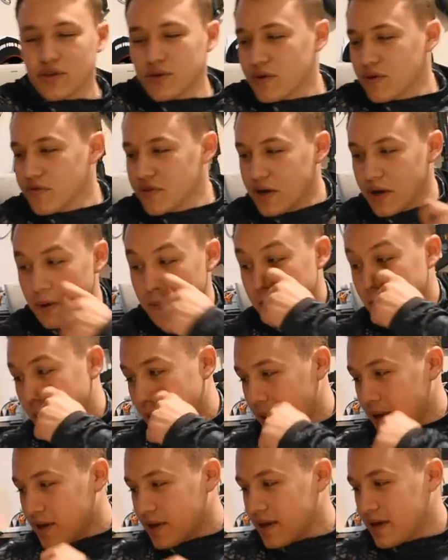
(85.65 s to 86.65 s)
all the way over there.
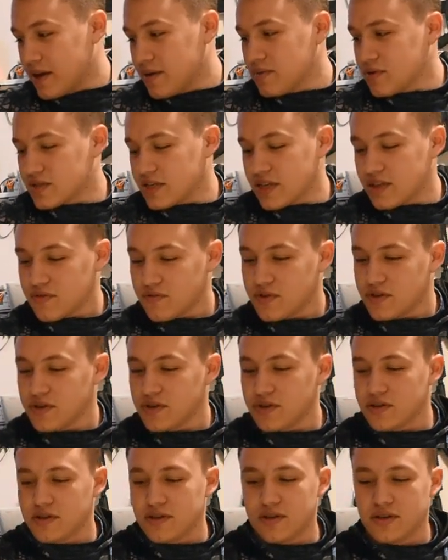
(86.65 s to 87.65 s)
And we'll set the
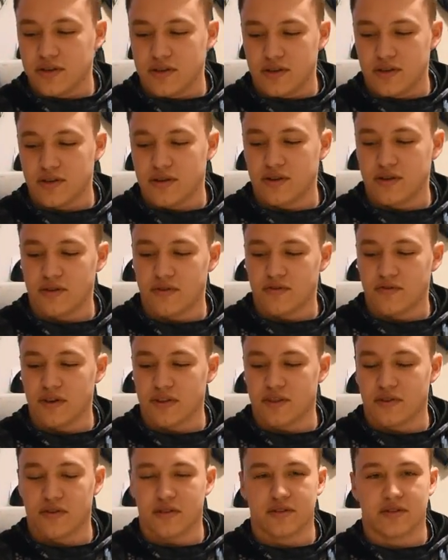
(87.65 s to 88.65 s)
reel
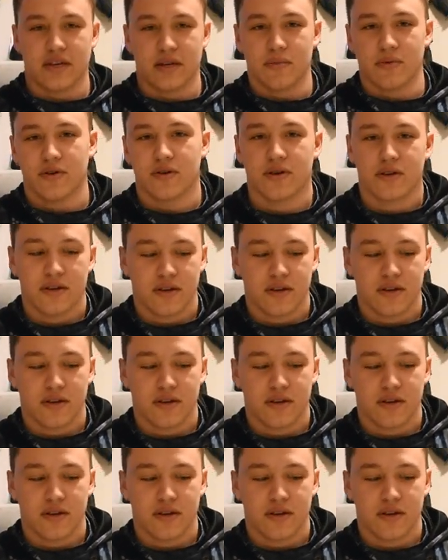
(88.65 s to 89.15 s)
right there on the table.